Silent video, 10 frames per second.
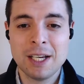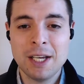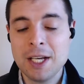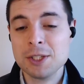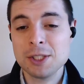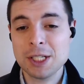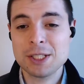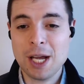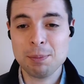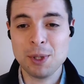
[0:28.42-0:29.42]
Here's an
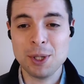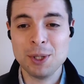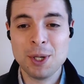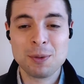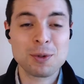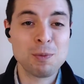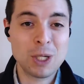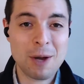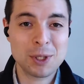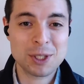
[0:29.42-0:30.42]
example from
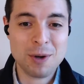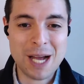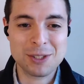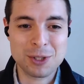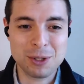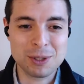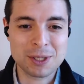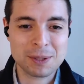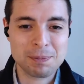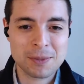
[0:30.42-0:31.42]
when I was a grad
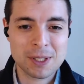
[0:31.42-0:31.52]
student.